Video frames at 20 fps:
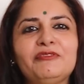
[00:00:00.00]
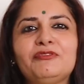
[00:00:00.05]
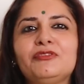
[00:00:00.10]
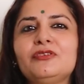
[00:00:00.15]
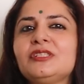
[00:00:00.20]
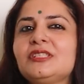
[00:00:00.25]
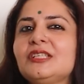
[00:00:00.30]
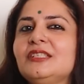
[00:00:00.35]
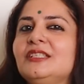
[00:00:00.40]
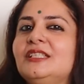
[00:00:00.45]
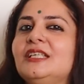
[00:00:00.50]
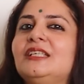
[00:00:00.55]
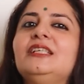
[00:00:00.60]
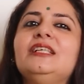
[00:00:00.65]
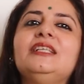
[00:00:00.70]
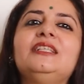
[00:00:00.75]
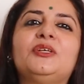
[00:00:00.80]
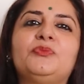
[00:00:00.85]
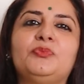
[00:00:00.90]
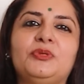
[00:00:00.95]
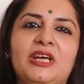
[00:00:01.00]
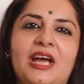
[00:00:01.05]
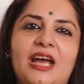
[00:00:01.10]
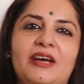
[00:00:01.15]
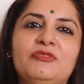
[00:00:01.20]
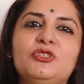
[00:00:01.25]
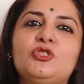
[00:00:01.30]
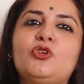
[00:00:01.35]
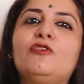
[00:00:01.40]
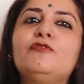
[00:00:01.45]
reference in degree that we
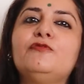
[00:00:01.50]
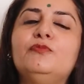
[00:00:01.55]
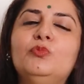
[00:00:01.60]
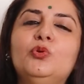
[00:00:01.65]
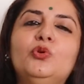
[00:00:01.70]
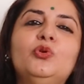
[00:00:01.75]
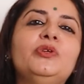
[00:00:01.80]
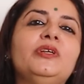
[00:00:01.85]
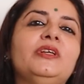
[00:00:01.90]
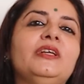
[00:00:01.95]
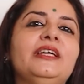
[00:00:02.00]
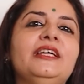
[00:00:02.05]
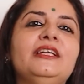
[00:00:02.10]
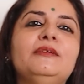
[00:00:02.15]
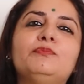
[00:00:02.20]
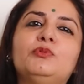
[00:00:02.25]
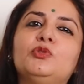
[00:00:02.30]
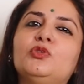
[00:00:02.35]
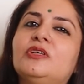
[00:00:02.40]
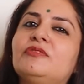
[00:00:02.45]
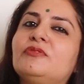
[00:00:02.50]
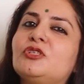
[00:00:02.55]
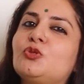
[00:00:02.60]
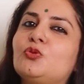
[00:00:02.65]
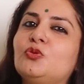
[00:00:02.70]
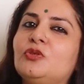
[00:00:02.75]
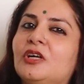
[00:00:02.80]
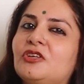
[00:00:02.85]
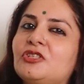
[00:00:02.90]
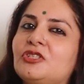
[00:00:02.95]
have is of Moon in
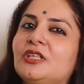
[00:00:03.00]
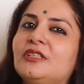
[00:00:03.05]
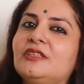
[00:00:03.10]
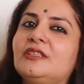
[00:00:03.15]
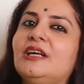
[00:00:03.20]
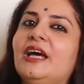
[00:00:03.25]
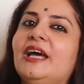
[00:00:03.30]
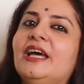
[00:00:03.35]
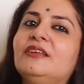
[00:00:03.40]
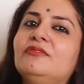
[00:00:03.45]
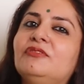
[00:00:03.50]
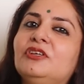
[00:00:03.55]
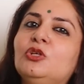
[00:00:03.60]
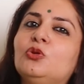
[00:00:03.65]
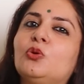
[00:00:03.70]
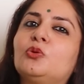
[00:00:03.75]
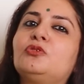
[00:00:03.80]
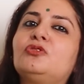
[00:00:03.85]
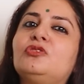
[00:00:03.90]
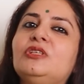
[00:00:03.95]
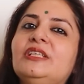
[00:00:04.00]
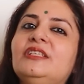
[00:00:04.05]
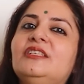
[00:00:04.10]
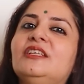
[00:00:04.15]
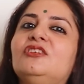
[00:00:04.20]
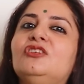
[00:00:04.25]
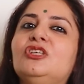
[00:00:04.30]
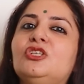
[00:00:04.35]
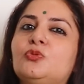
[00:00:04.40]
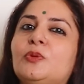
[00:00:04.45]
Punarvasu Nakshatra, and we know three
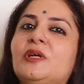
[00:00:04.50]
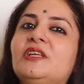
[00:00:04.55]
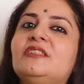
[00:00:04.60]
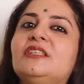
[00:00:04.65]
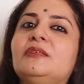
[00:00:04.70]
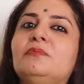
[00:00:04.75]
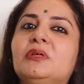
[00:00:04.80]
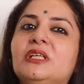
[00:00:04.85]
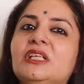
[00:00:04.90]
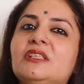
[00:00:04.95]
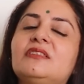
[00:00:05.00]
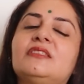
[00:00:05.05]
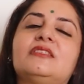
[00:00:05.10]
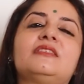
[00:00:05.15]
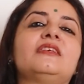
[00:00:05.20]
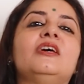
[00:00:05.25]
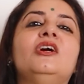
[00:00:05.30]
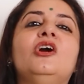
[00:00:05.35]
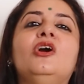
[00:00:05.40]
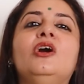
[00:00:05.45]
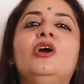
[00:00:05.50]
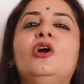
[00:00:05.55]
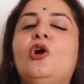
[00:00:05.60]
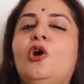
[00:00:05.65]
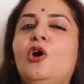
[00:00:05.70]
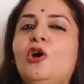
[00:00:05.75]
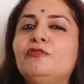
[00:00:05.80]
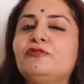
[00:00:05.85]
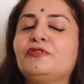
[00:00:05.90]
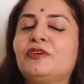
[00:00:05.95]
degree twenty minutes
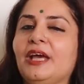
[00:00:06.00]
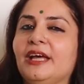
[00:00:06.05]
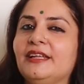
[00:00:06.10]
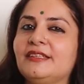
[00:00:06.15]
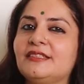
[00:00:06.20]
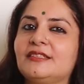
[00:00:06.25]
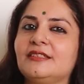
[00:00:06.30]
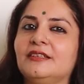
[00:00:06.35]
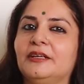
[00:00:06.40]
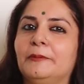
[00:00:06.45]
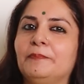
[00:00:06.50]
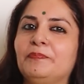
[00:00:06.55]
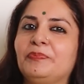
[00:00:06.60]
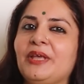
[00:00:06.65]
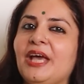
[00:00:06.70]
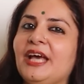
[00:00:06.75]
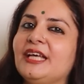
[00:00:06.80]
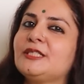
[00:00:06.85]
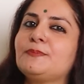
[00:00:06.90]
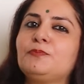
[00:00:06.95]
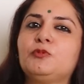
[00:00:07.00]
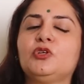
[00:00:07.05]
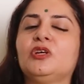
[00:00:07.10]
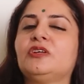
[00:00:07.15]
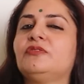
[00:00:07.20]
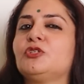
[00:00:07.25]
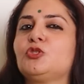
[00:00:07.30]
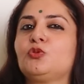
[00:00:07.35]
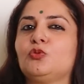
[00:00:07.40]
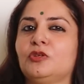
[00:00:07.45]
of Cancer has
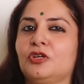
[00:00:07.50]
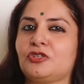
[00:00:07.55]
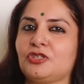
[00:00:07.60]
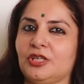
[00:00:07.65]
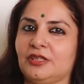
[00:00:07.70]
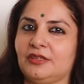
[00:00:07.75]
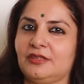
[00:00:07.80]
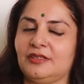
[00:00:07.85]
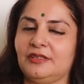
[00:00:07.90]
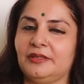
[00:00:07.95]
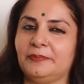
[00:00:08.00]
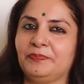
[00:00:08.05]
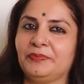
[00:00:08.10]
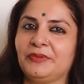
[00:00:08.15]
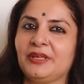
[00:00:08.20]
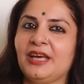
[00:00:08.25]
Punarvasu Nakshatra.